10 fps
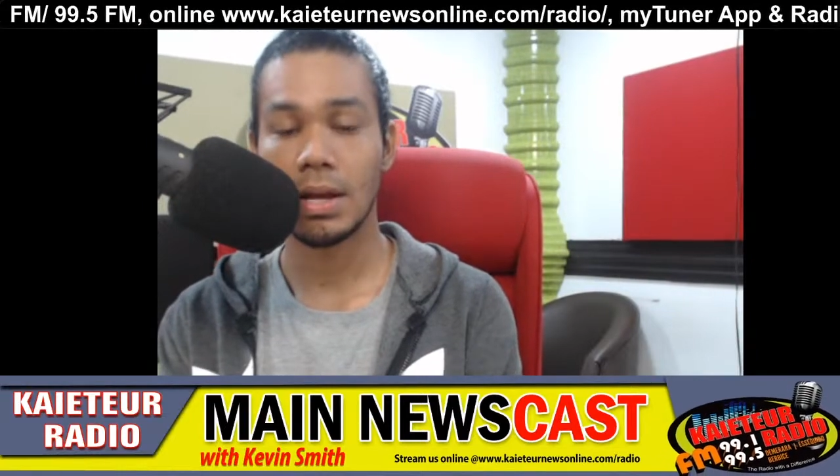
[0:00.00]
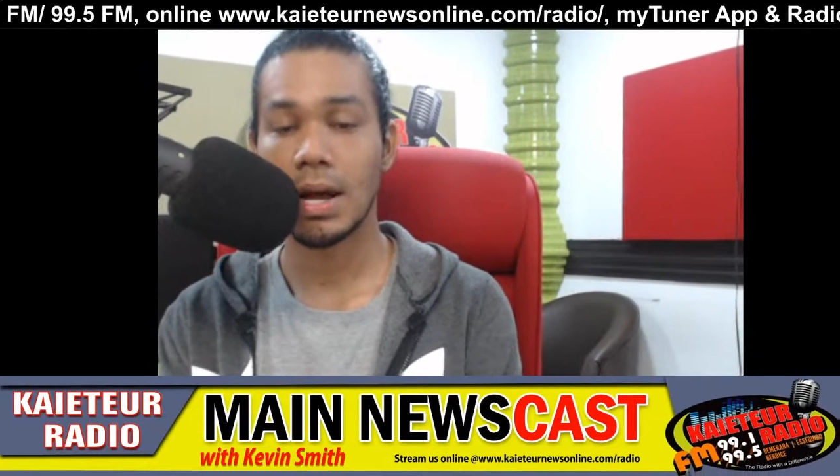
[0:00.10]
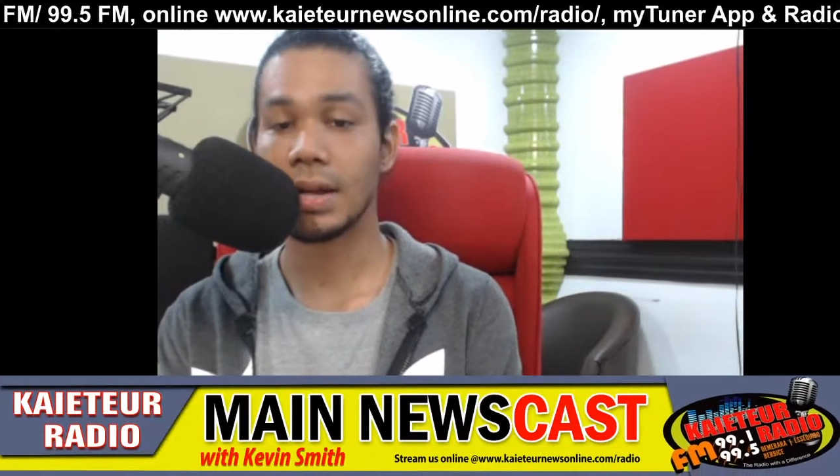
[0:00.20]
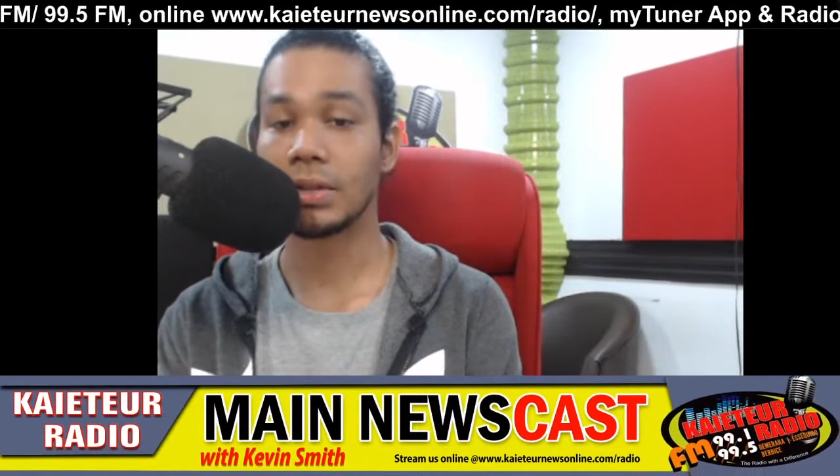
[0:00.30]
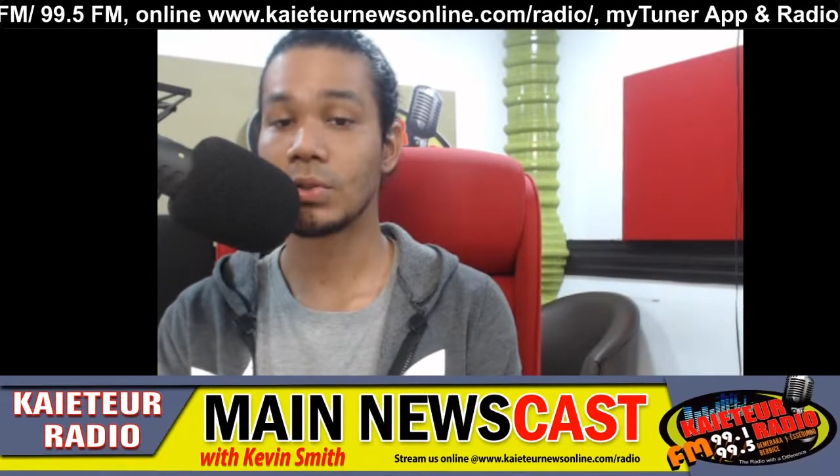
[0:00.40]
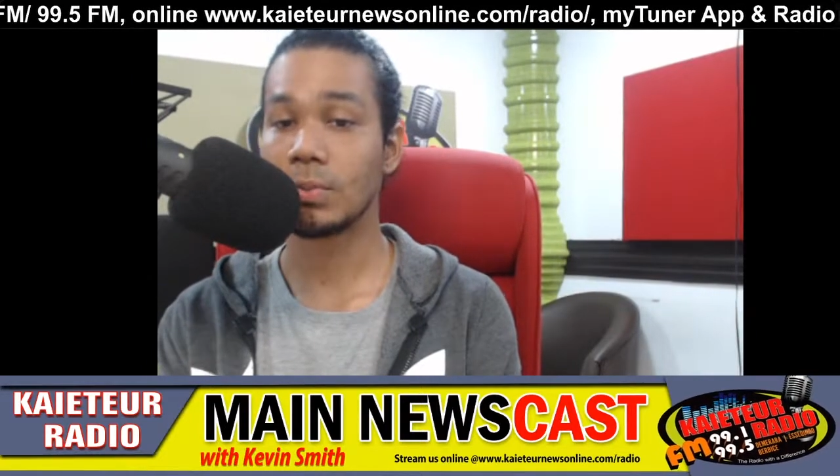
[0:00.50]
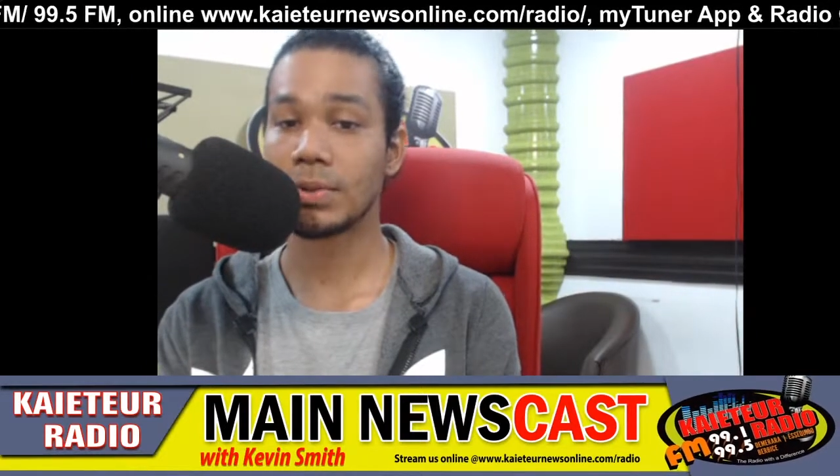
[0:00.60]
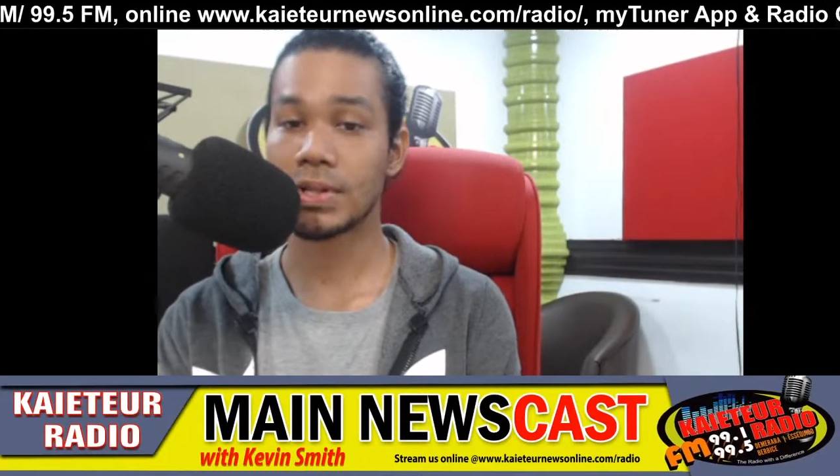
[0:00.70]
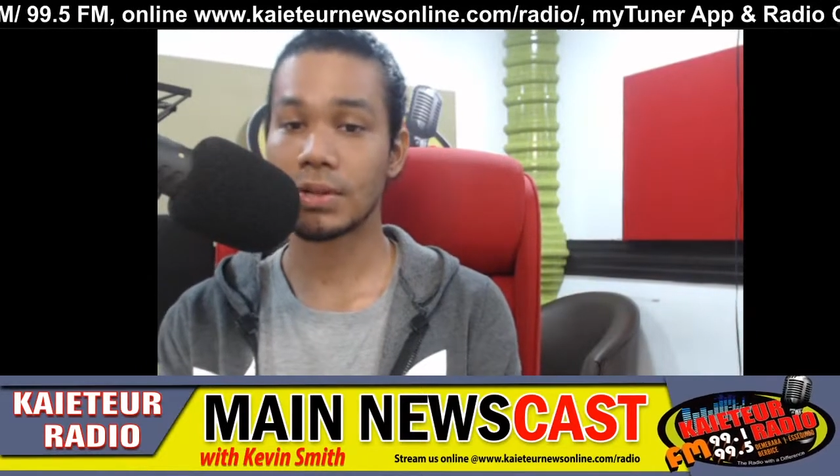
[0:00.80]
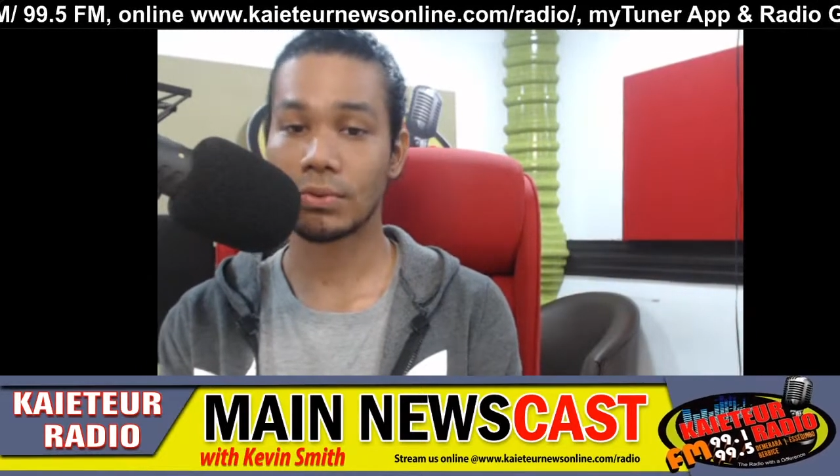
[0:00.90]
and a
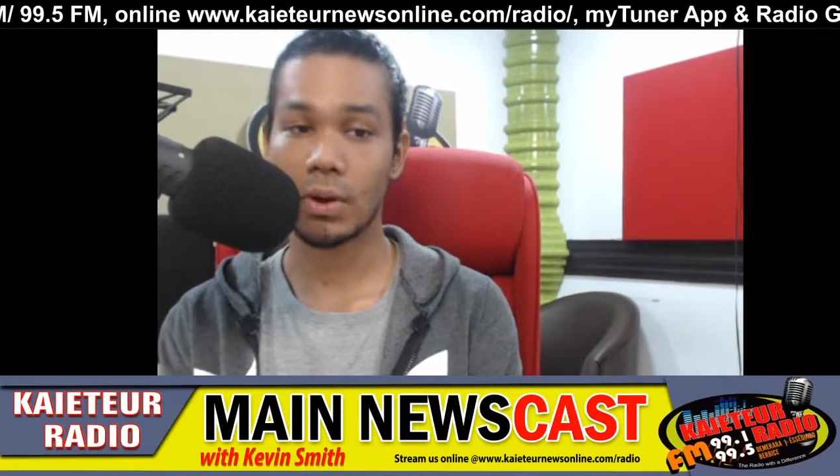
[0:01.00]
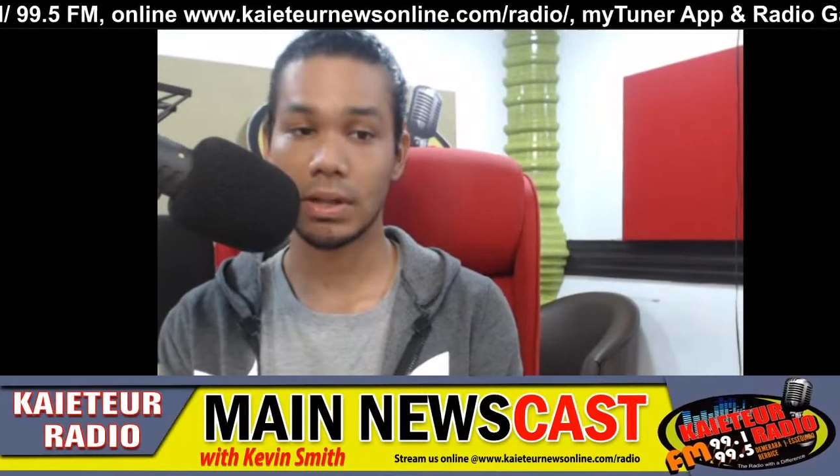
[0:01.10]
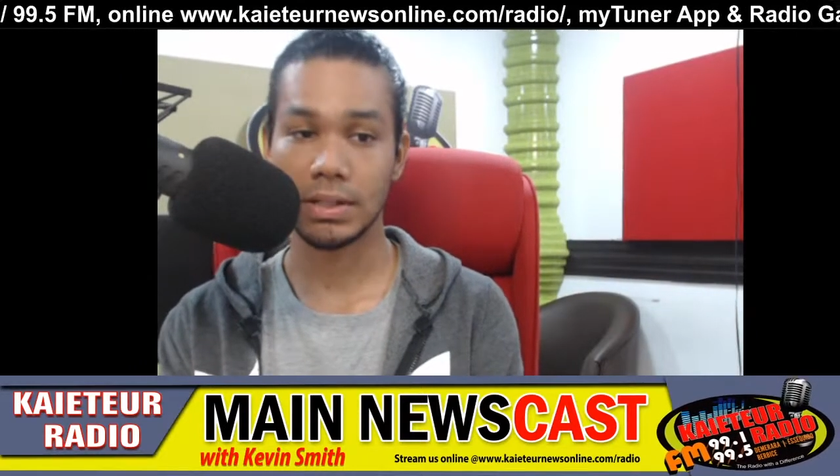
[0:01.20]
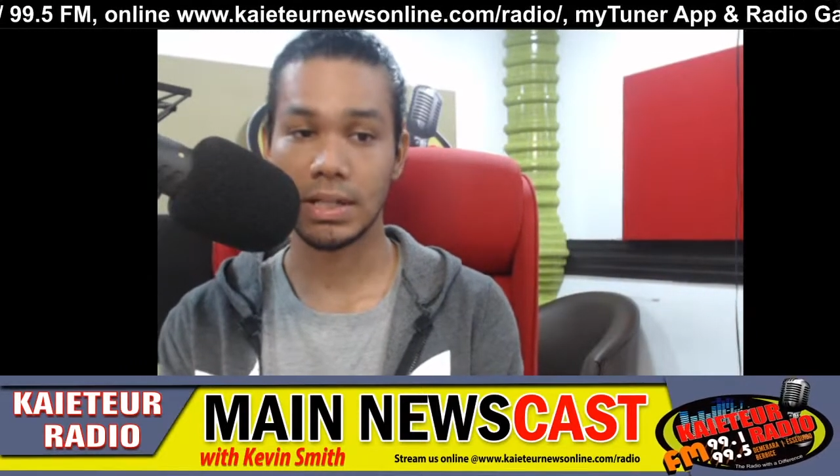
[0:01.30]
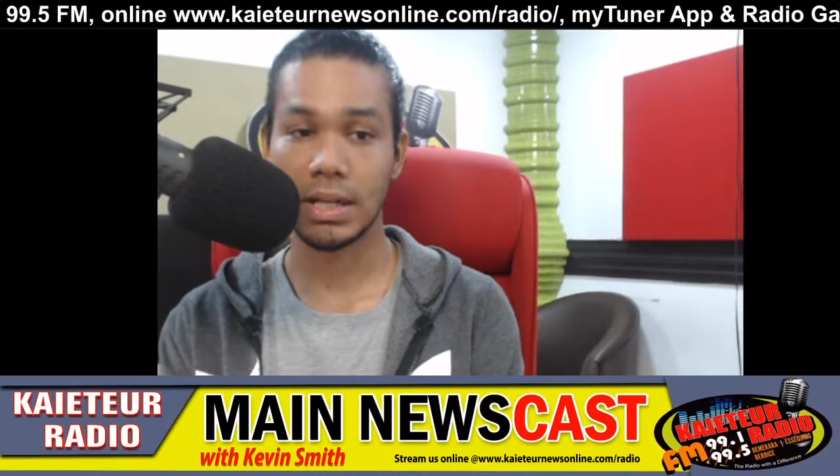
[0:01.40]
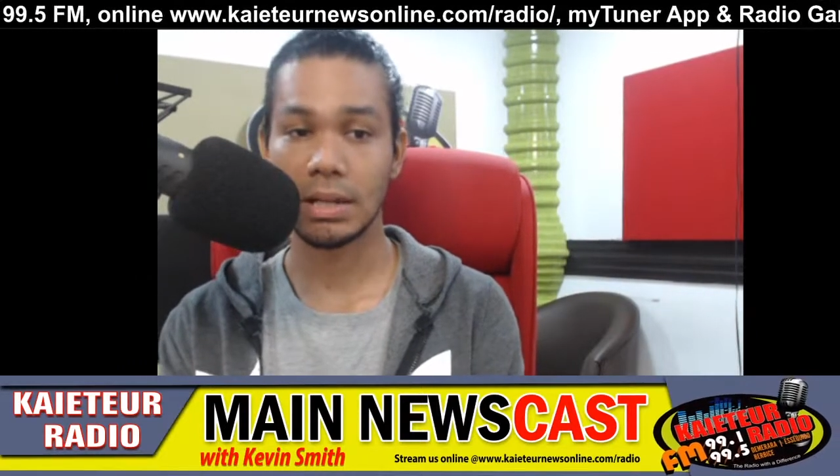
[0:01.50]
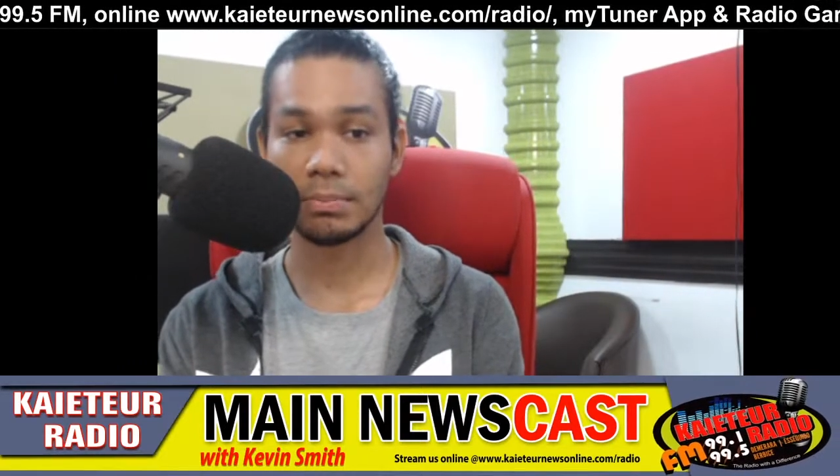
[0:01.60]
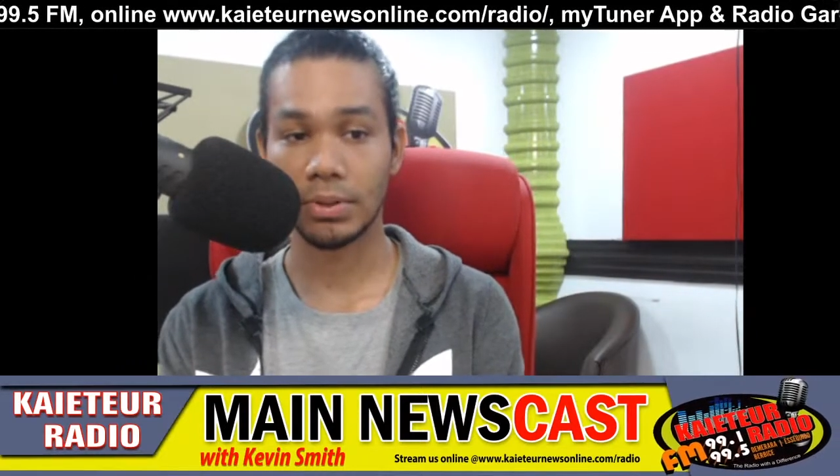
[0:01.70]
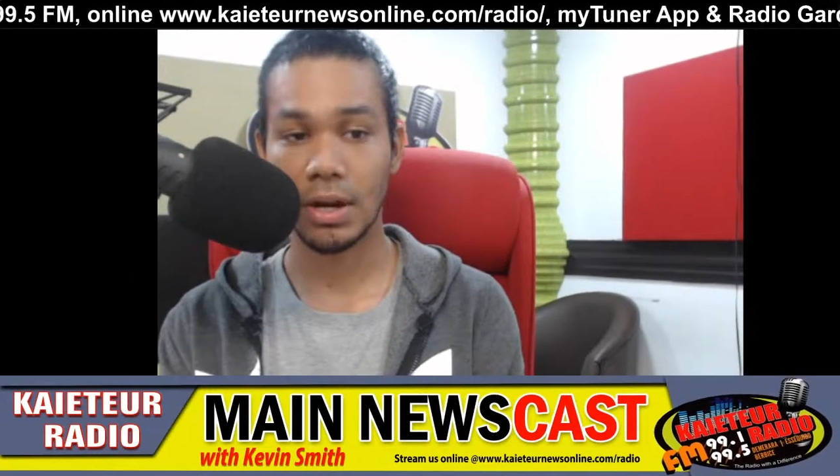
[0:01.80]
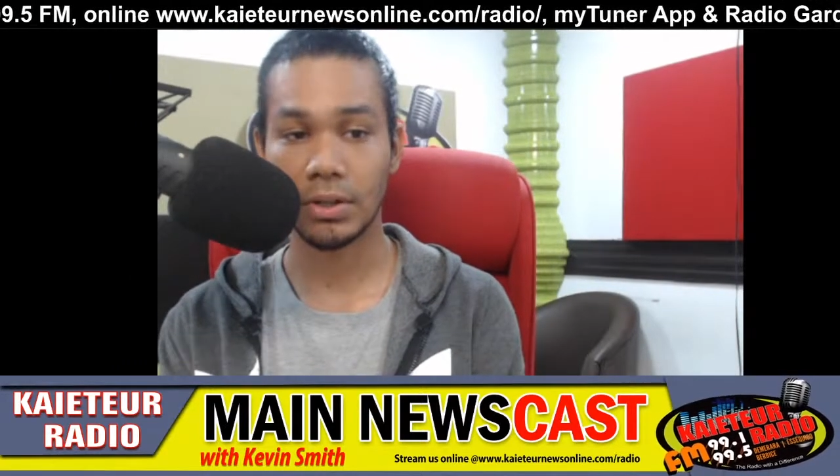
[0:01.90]
2% royalty in
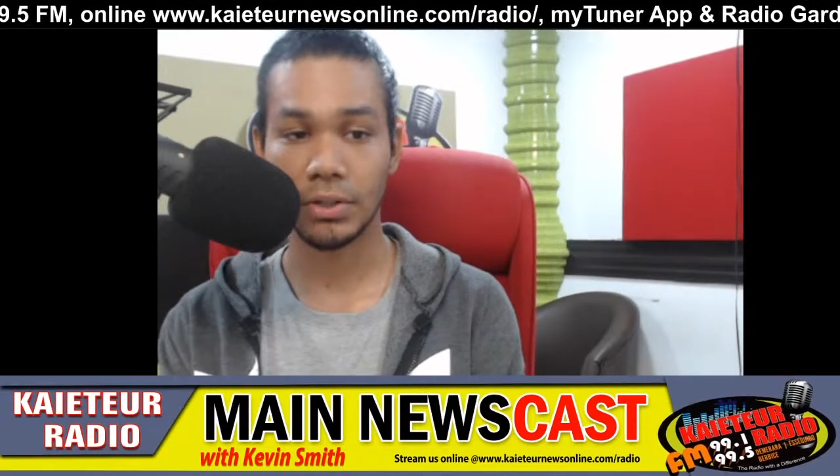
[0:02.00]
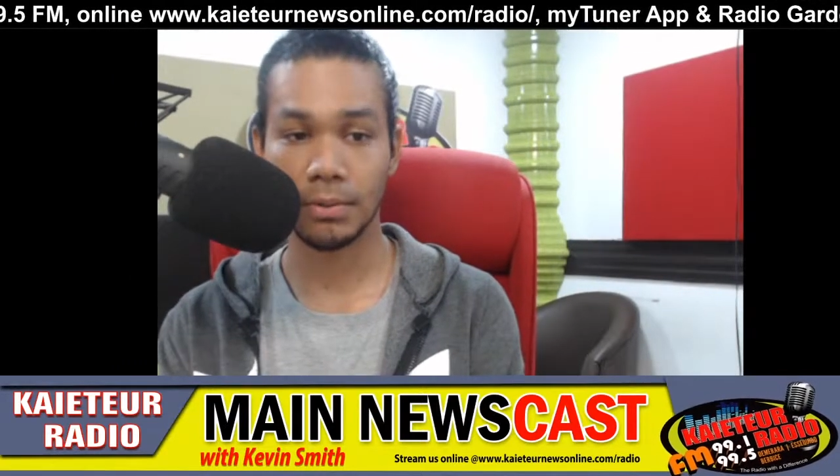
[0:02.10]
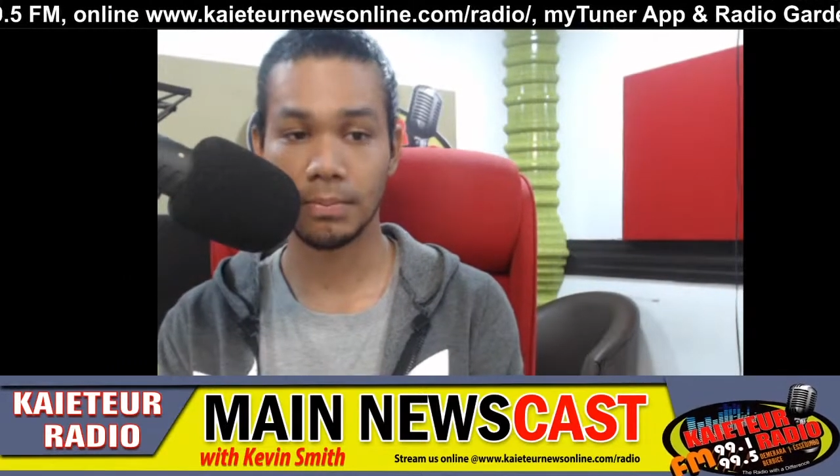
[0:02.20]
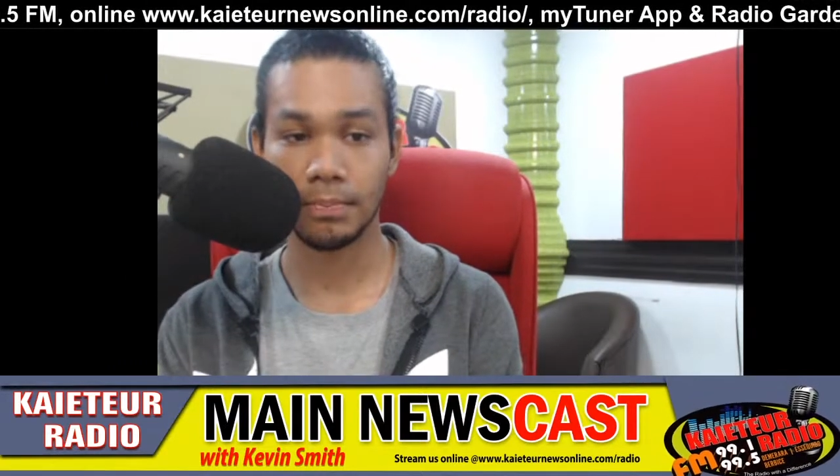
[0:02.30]
production.